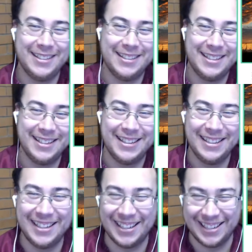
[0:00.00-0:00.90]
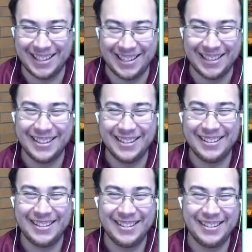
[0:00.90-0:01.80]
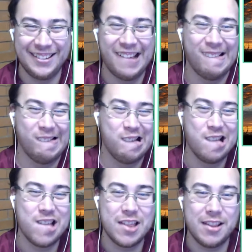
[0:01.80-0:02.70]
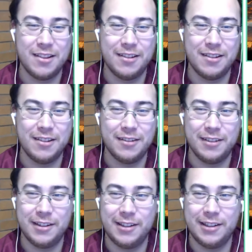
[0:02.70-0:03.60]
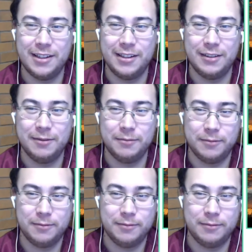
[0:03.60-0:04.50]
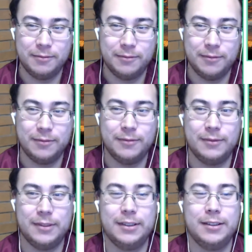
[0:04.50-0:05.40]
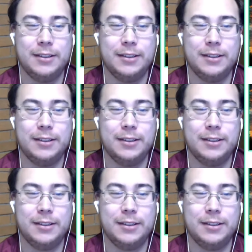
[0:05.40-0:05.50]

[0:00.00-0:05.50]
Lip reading: (silent)